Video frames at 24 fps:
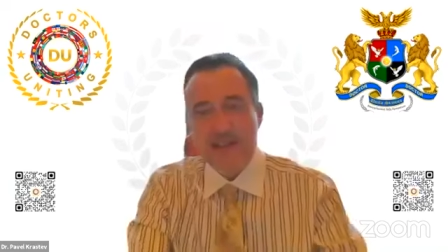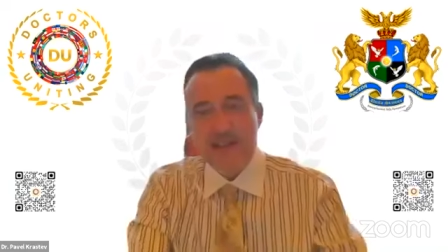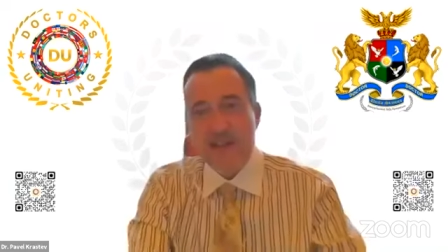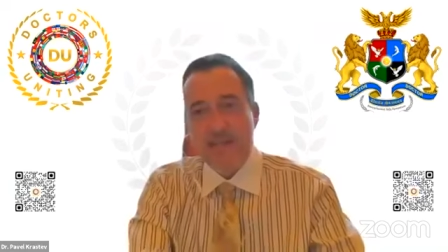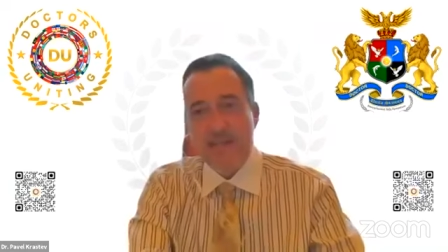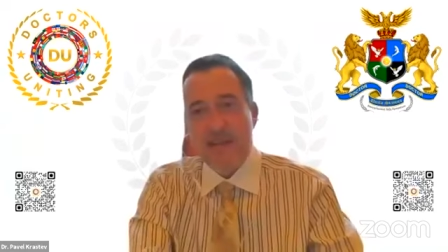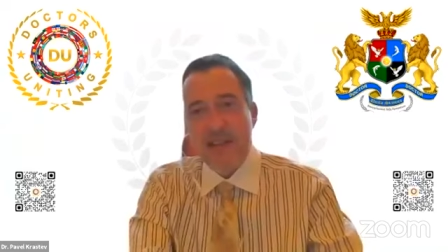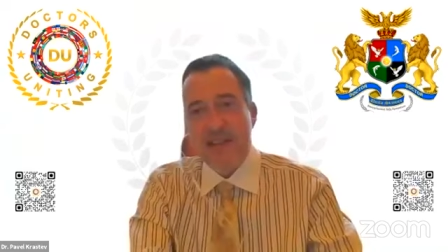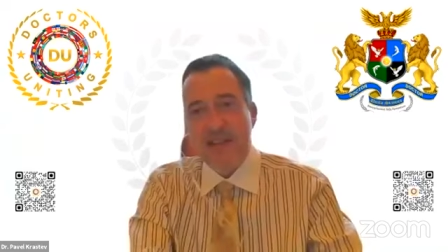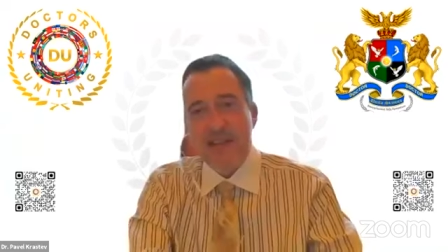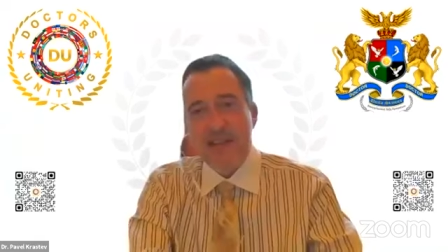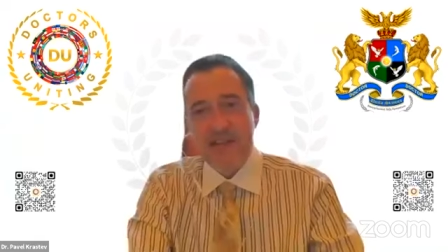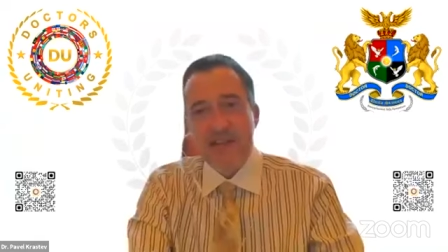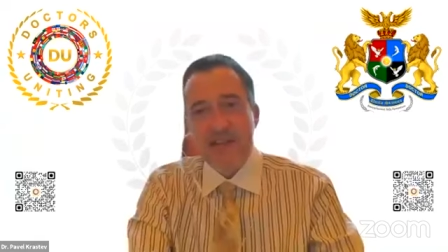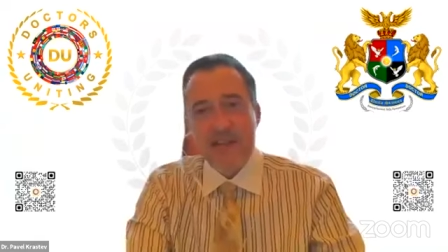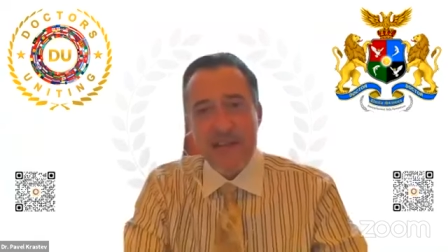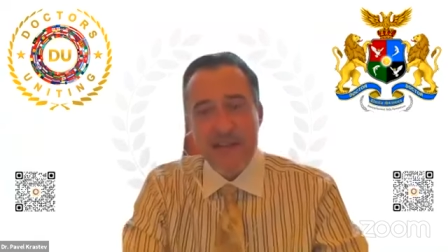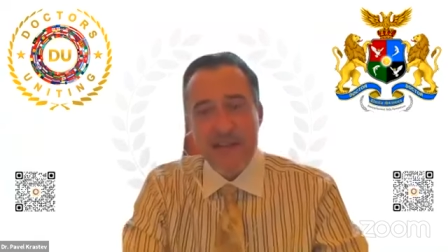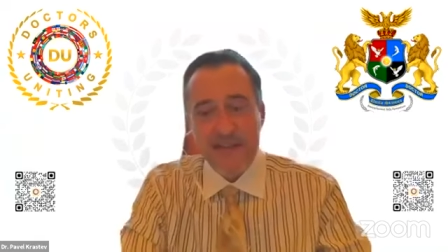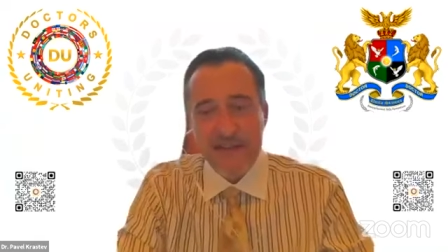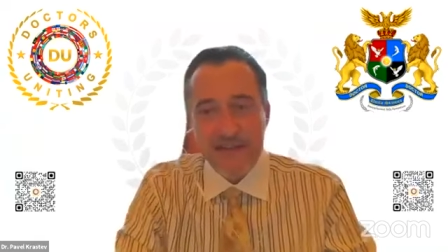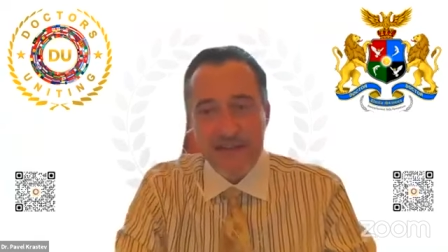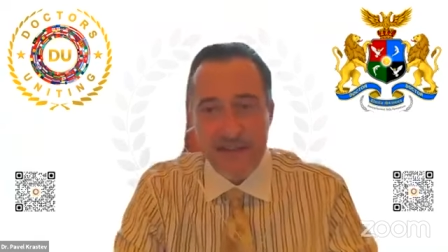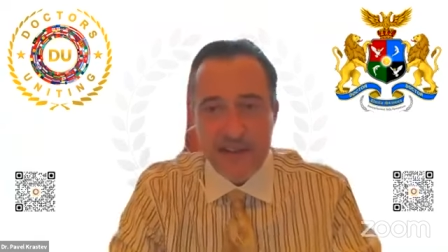It's amazing
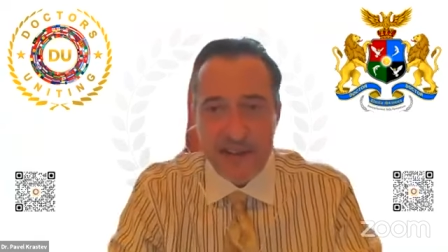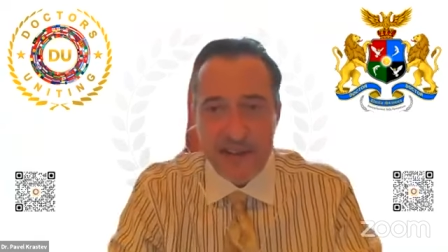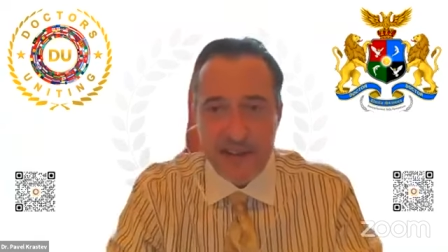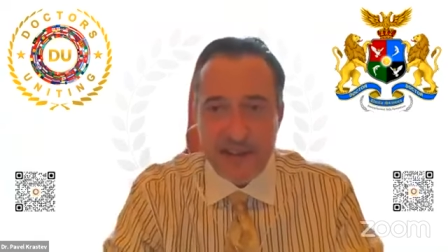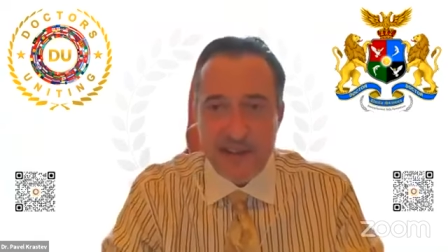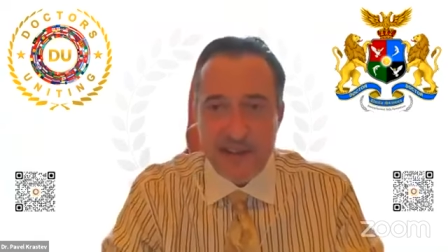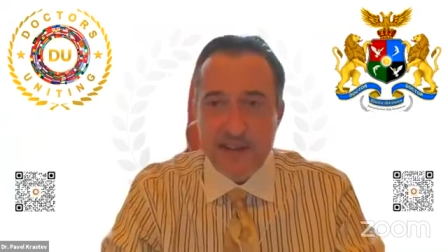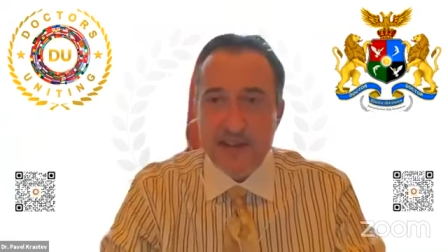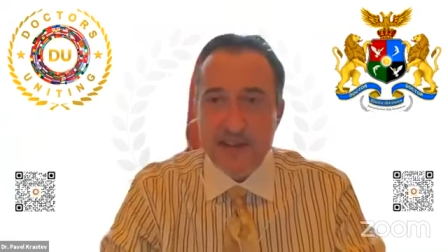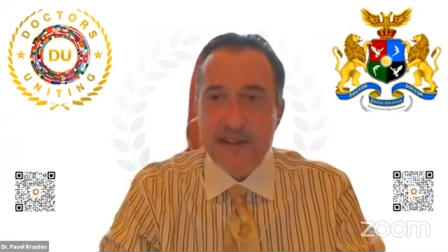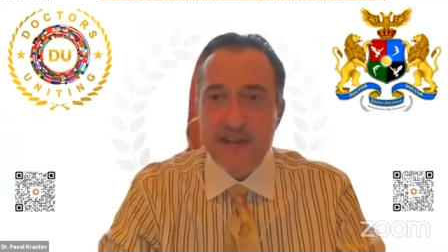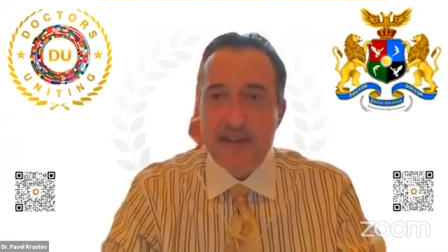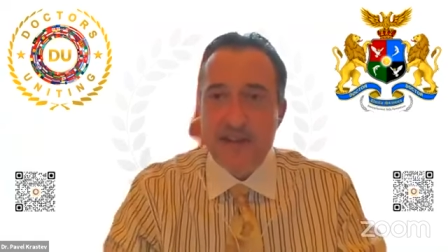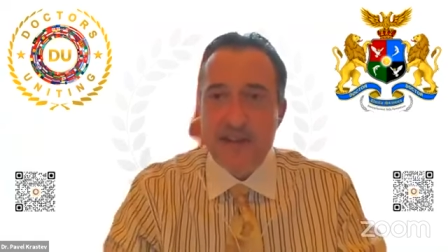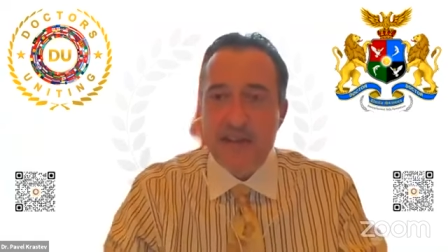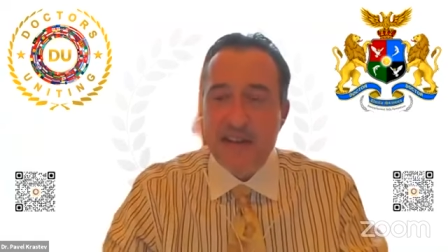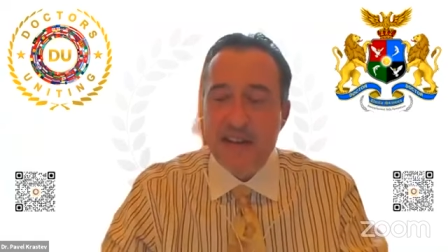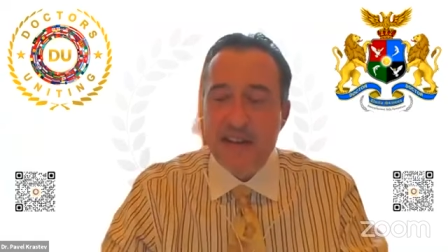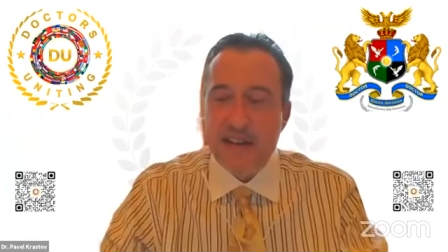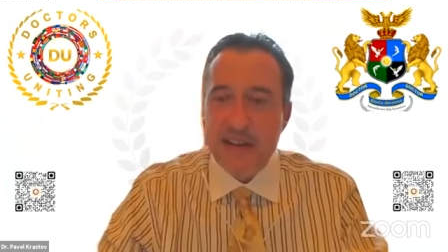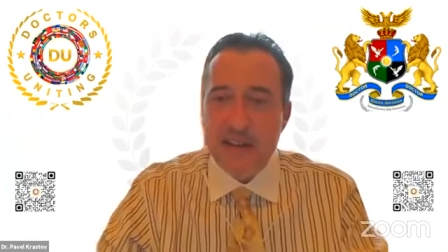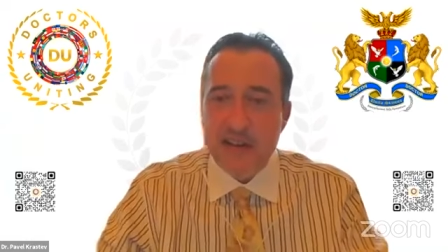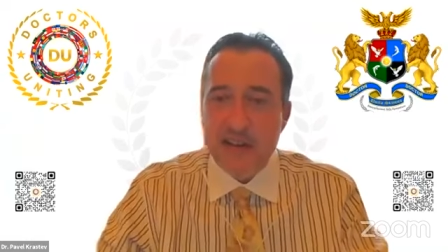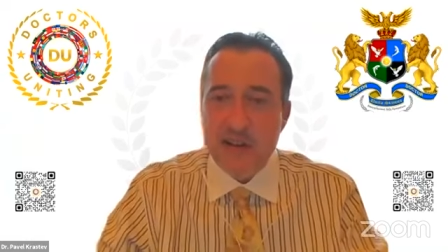stuff, and
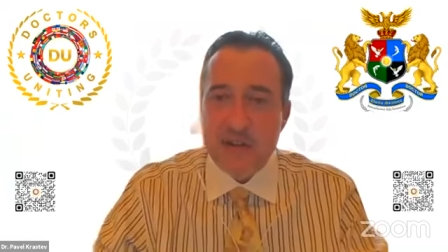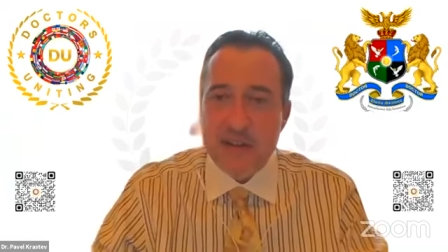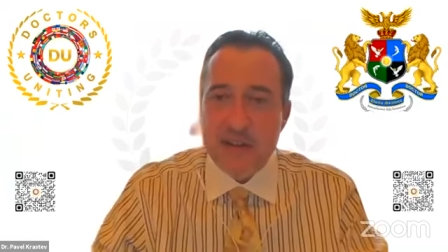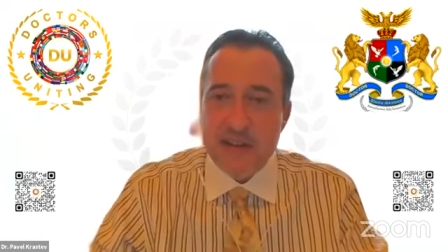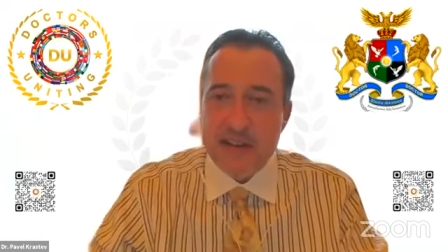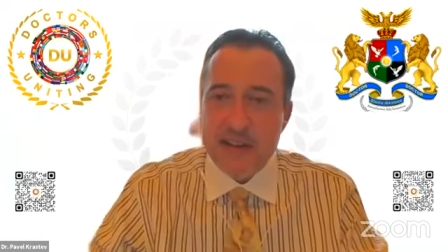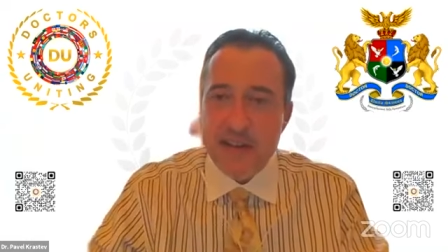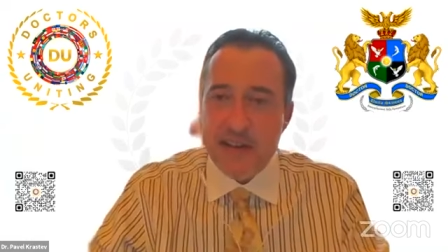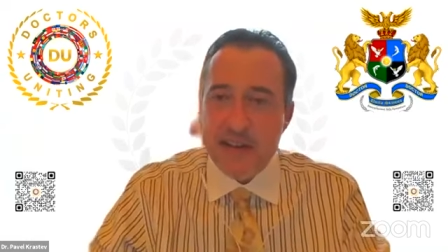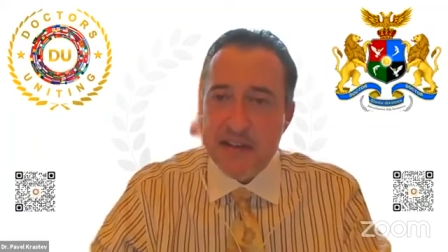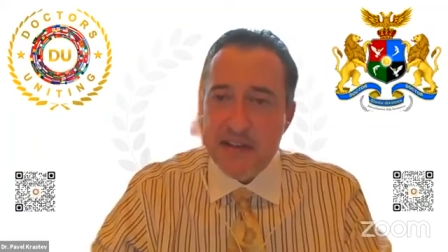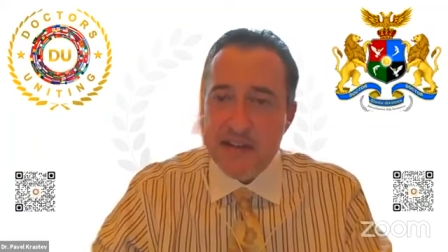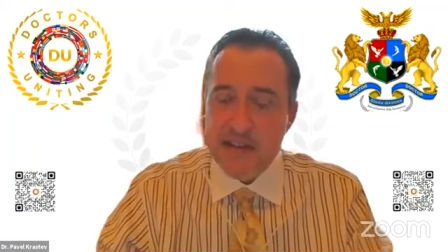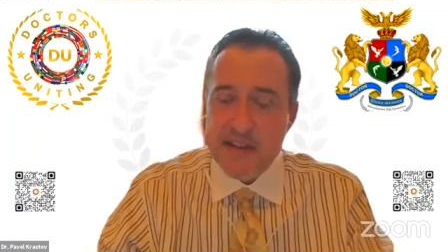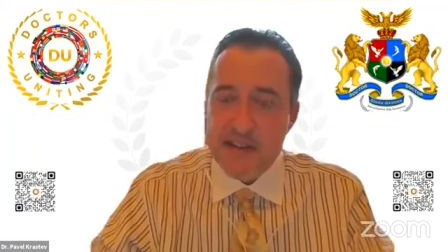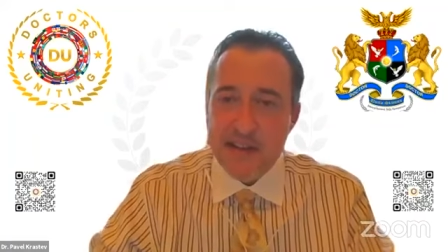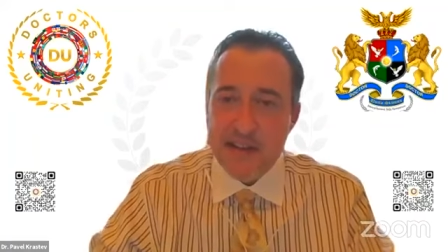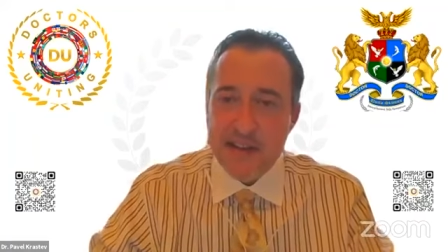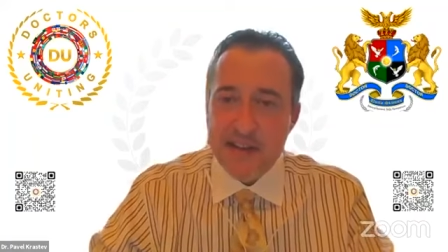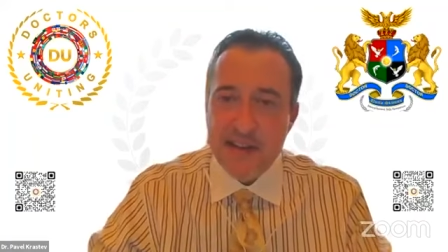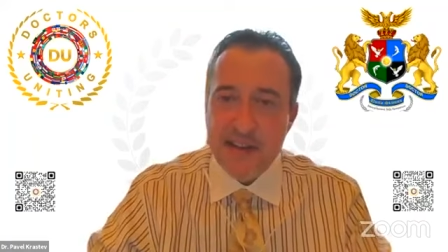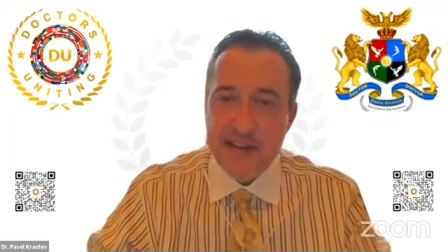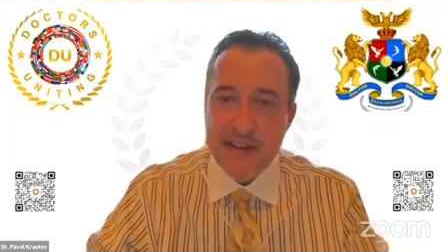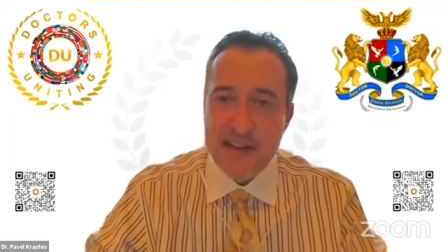it takes,
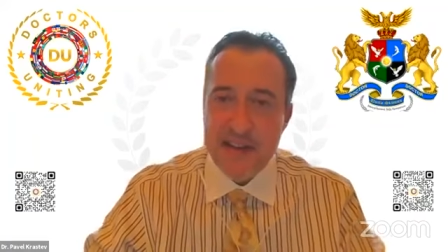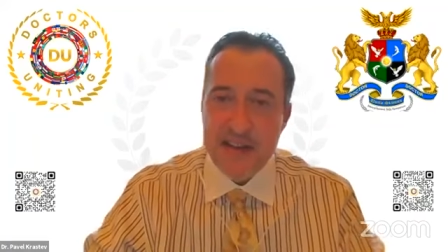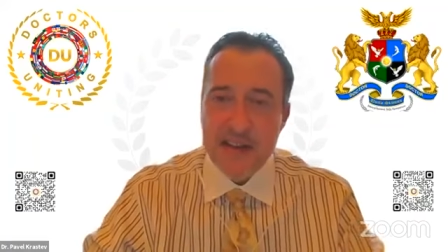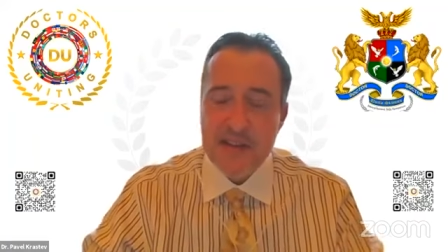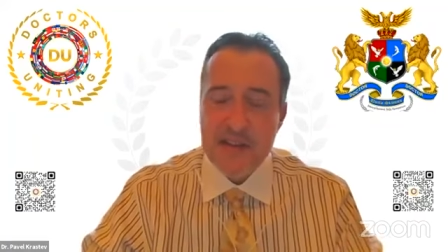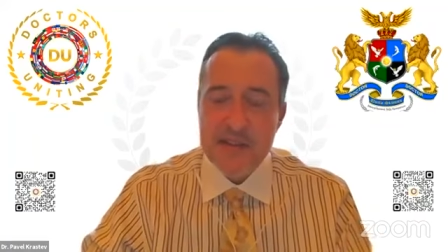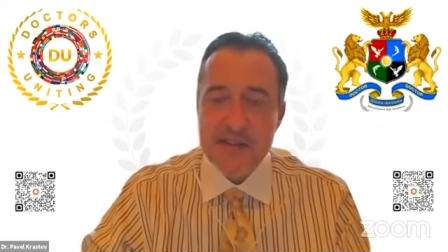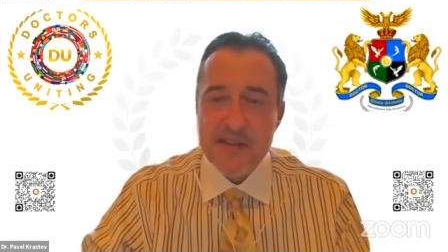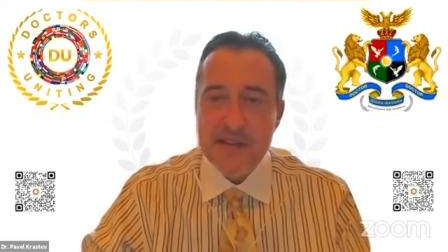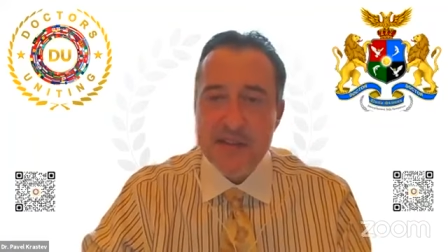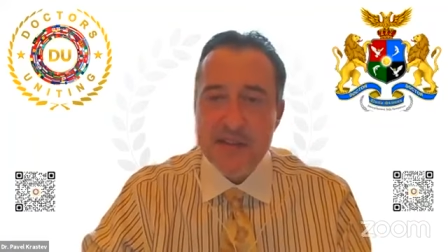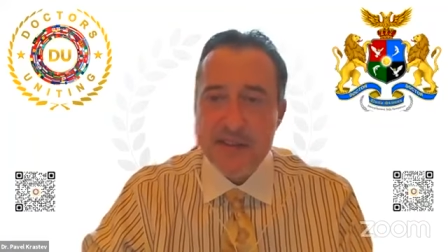I guess,